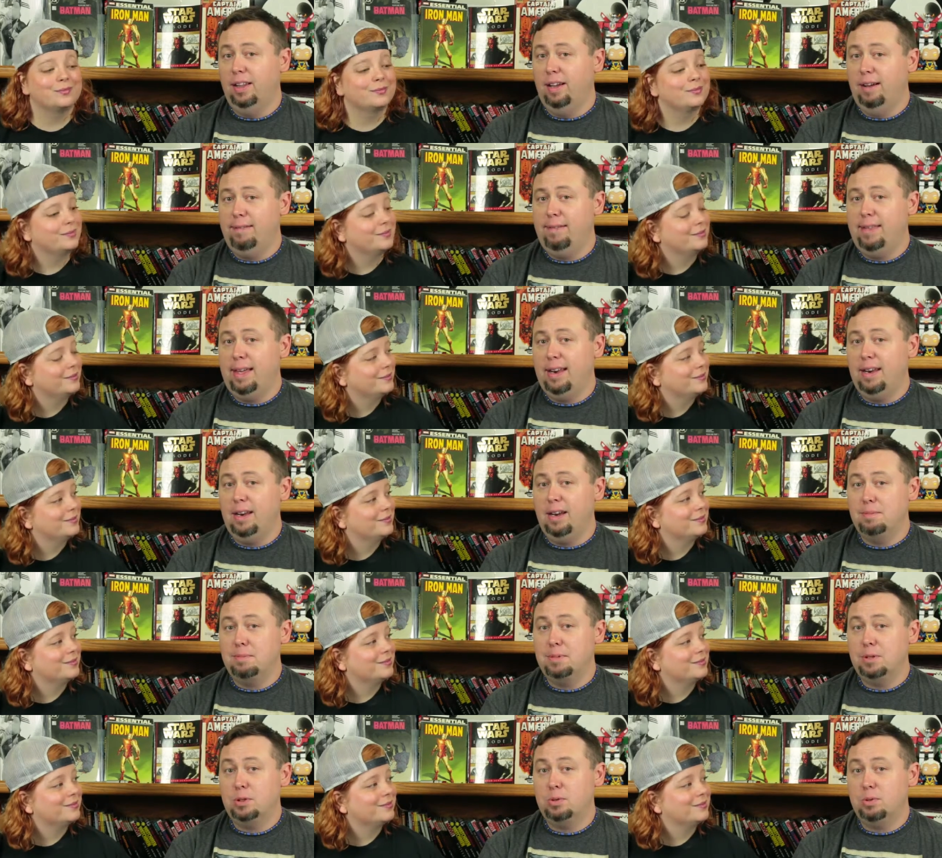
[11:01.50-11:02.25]
Speaker 1: Love that
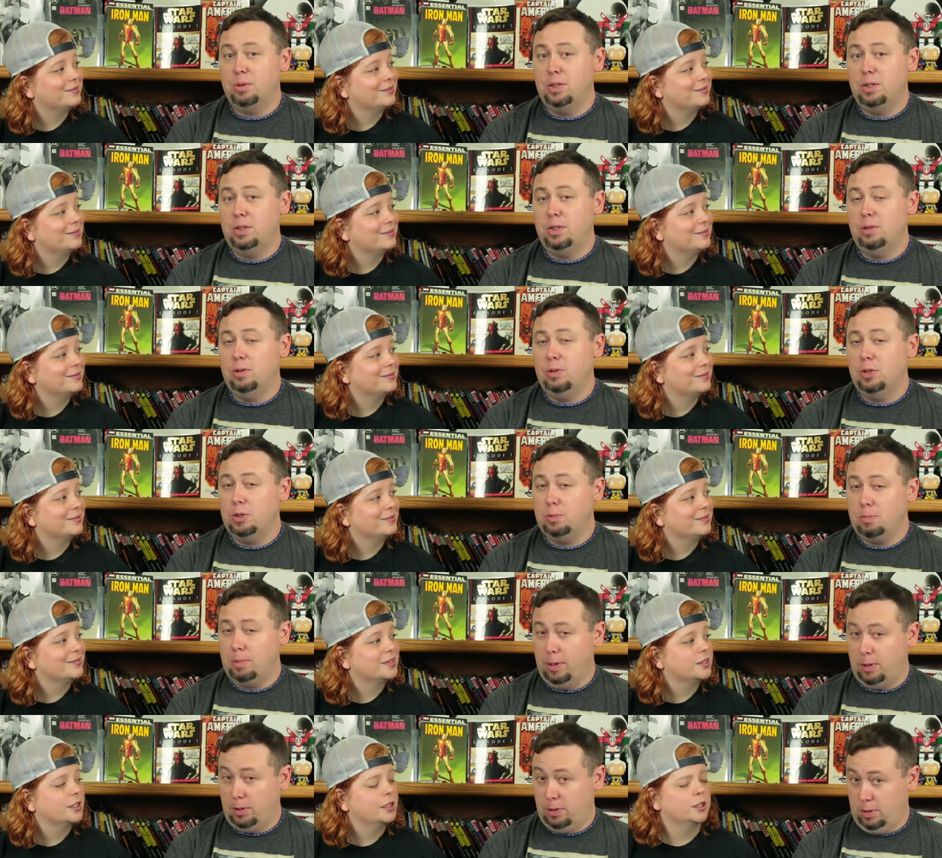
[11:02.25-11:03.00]
number 22
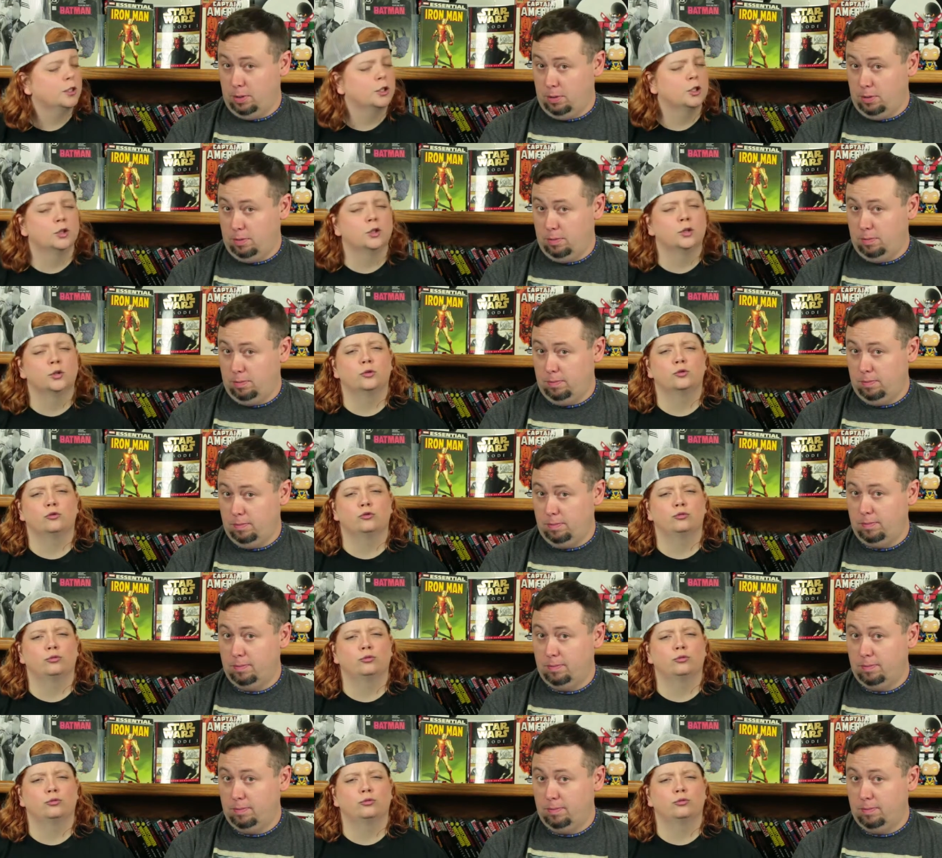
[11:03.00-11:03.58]
espresso.